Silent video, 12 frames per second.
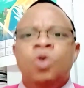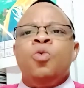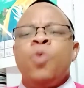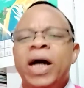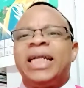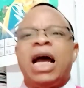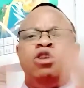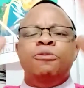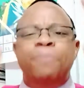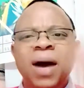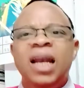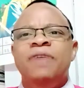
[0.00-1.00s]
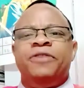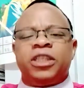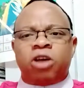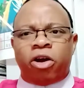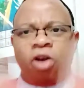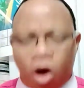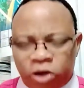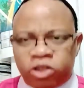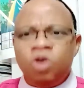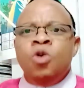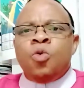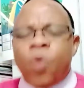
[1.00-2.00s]
whether you believe it or not,
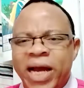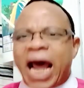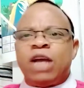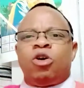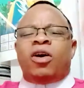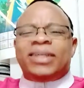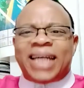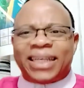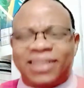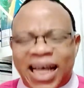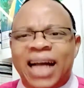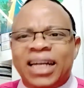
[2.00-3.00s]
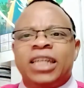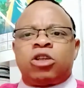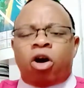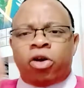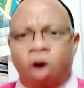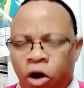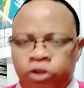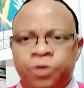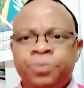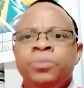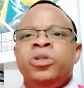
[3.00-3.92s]
whether you understand it or not.